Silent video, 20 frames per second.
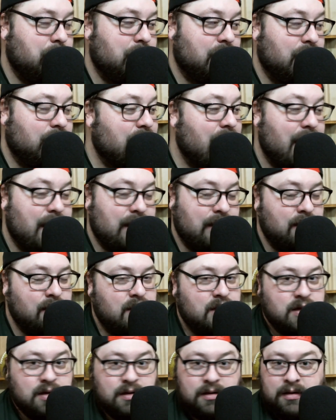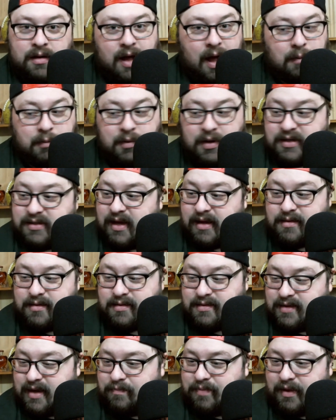I mean, again, I'm going to say
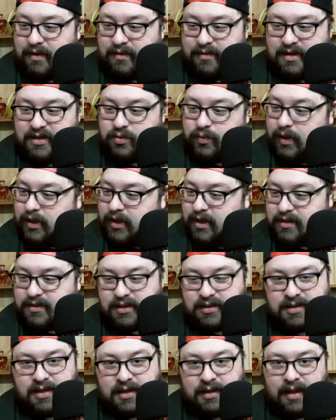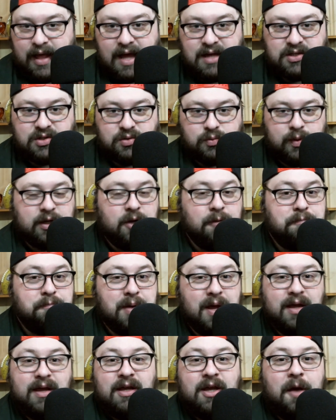the same thing this week. As I said last week,
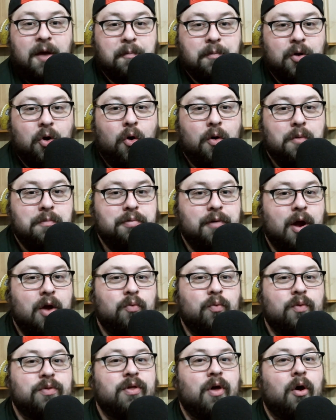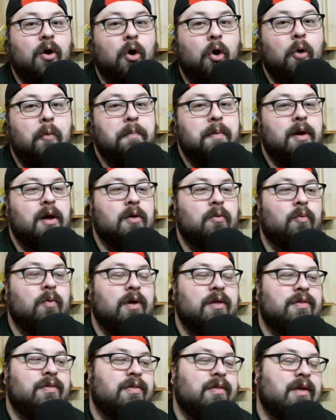you're picking up Noah Brown with the hope,
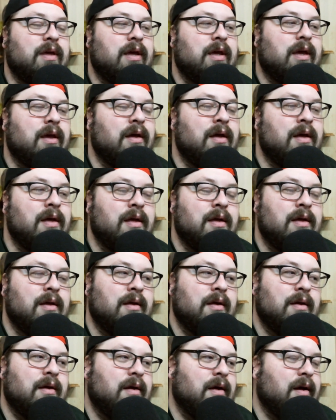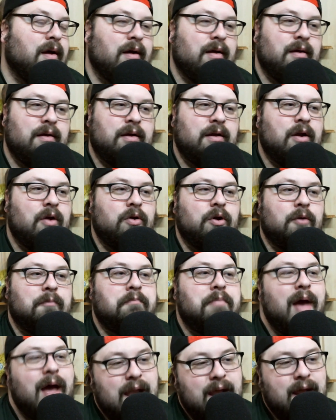with the, you know,
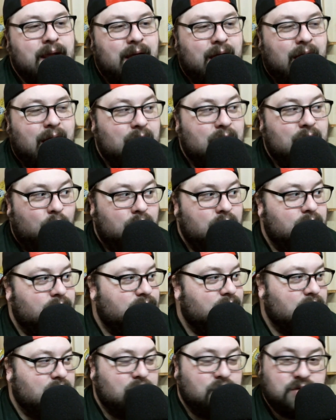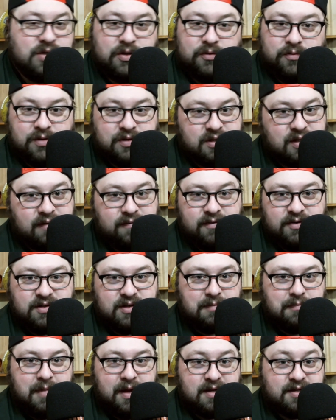you're betting on one of the Houston
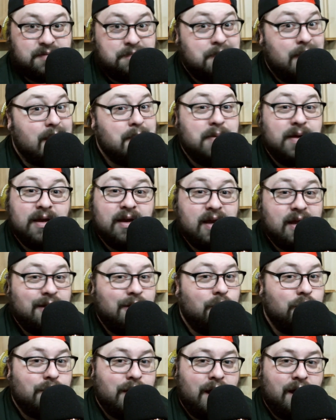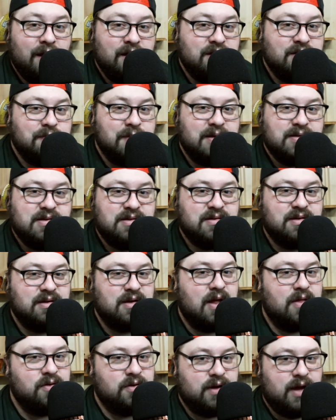receivers to miss. Maybe Nico Collins misses
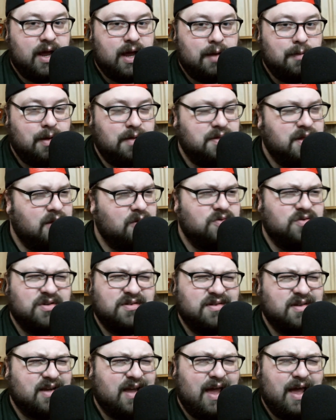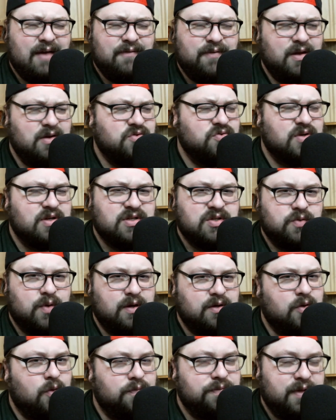another game. I think it was just a calf injury,
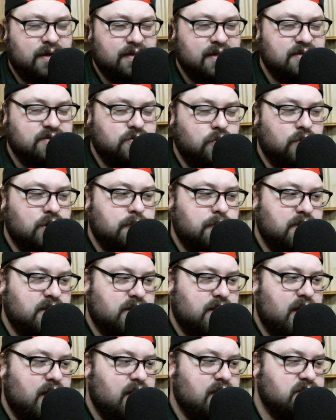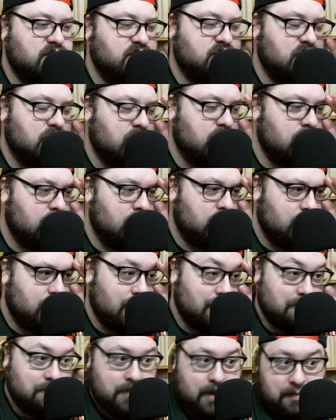so I don't think that's going to be the case.
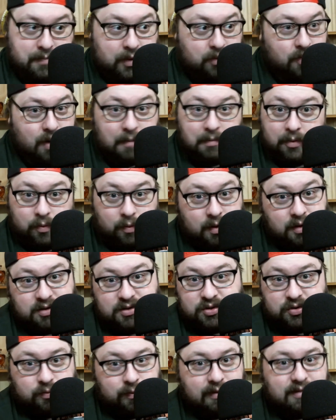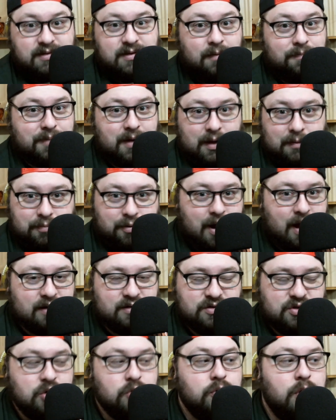Maybe Robert Woods tweaks something in
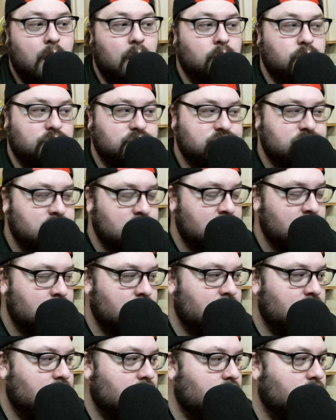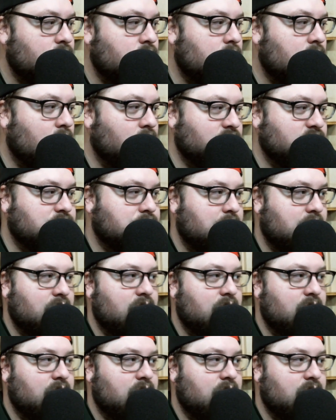practice. Who knows? Who knows?